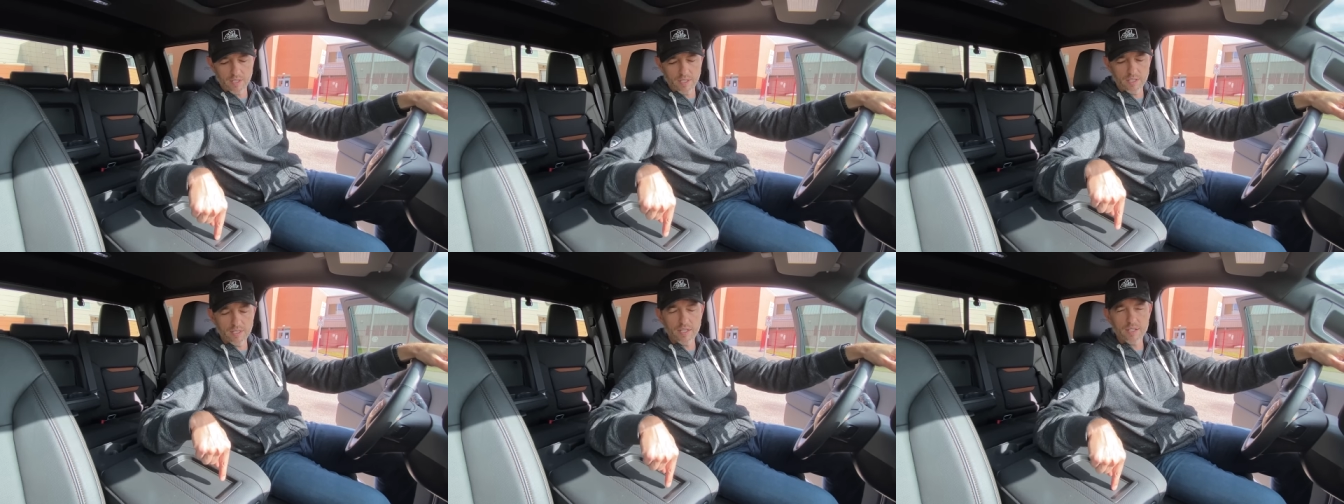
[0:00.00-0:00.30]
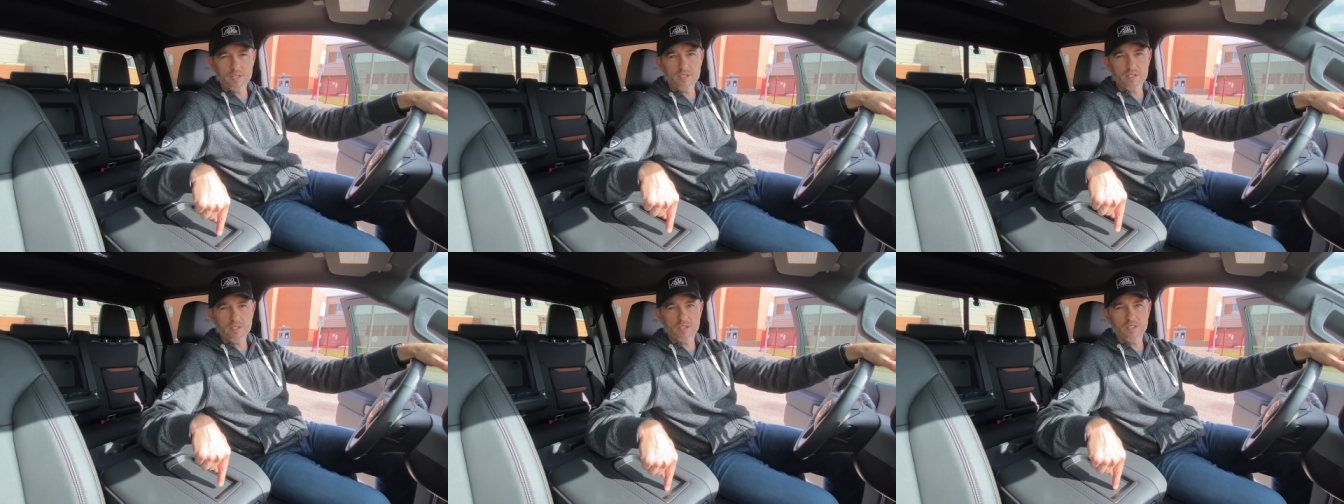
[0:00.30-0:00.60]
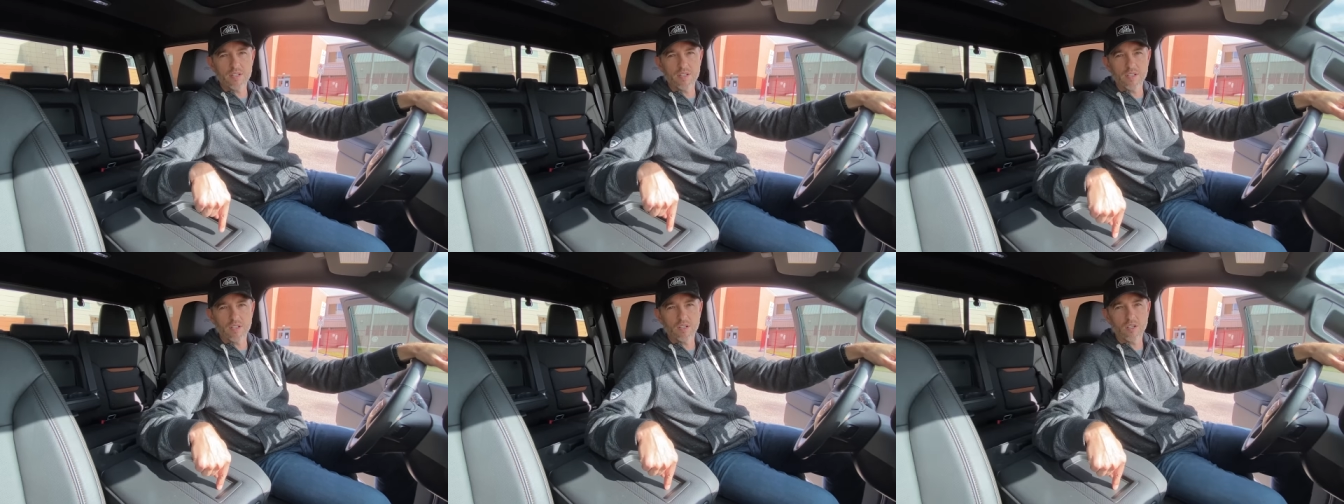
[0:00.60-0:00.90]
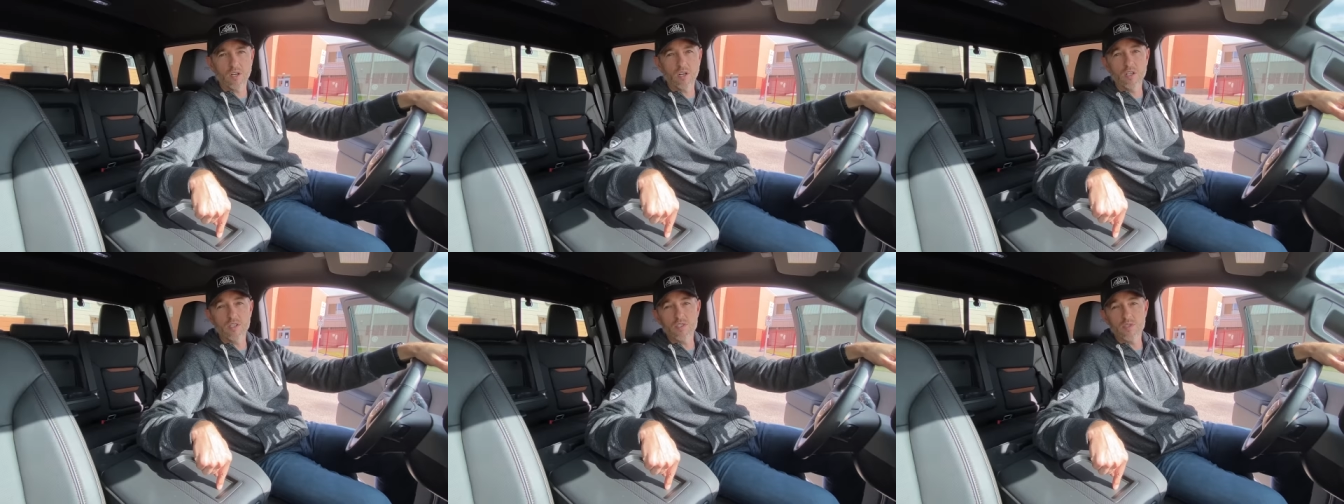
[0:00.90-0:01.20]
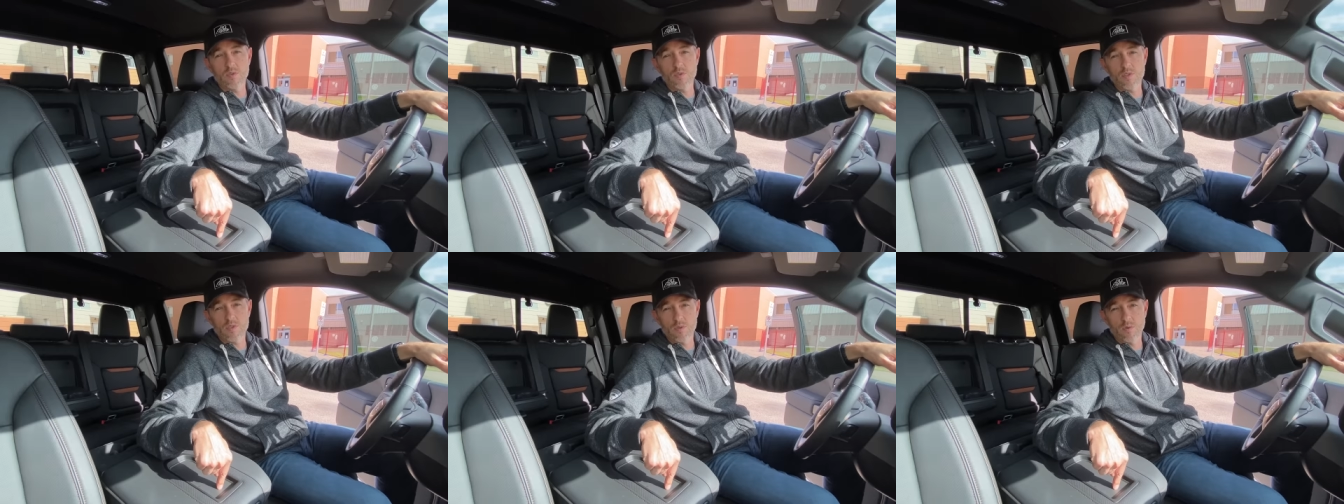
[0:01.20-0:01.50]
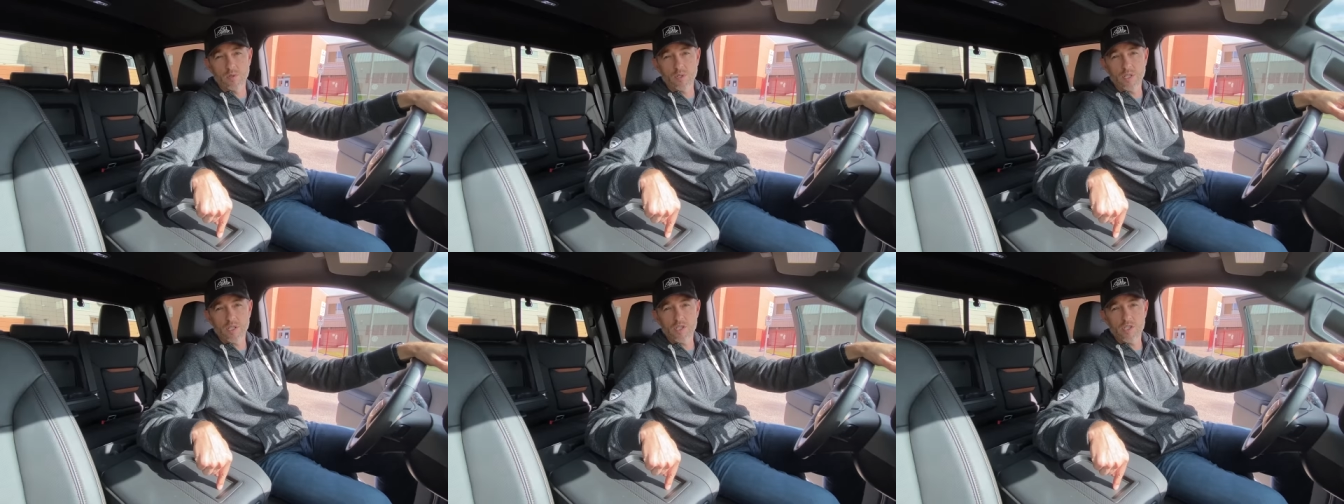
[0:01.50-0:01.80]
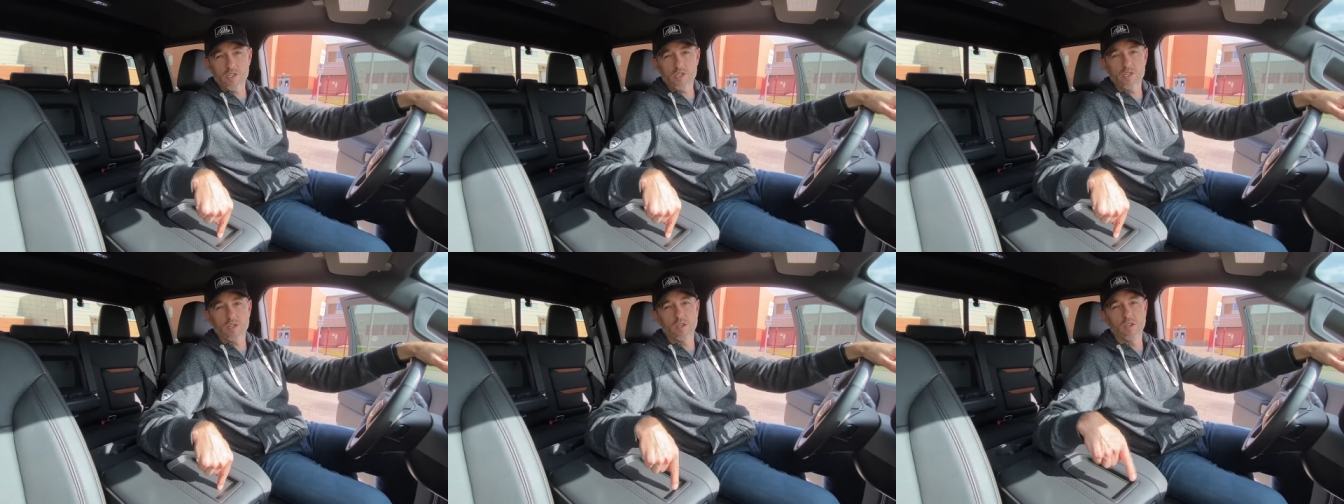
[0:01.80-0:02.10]
and that's the console
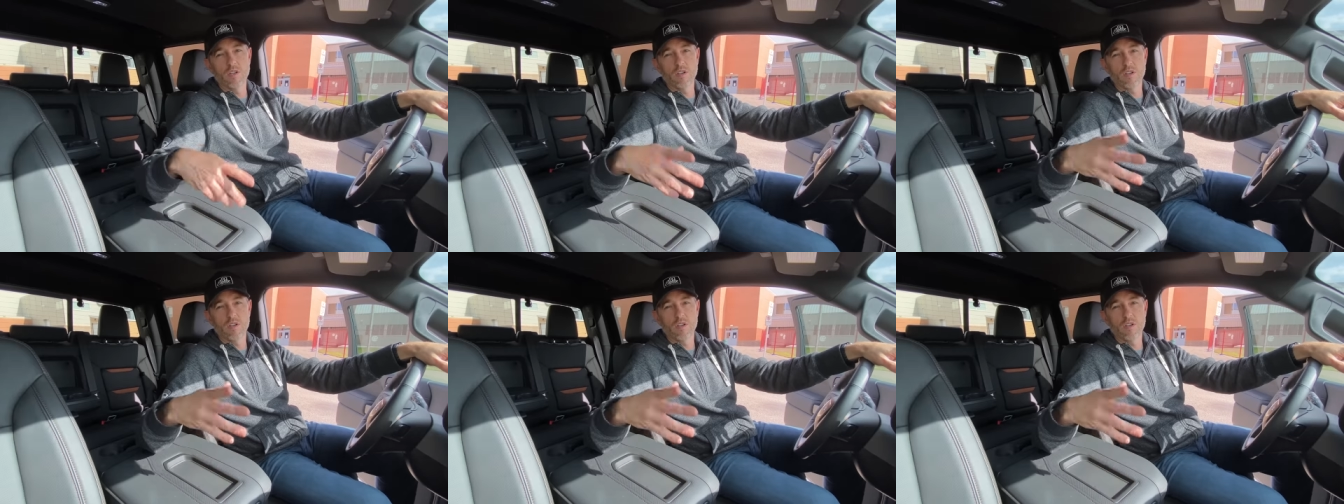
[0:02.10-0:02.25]
storage